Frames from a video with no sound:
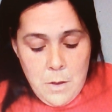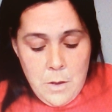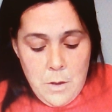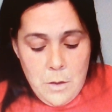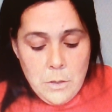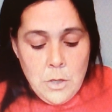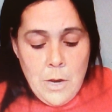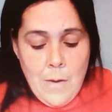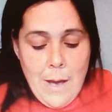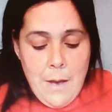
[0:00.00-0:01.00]
So now
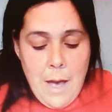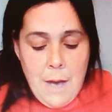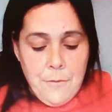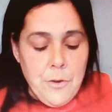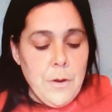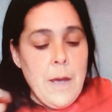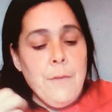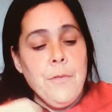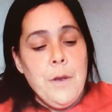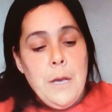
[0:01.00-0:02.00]
after
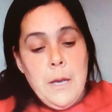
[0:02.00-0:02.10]
every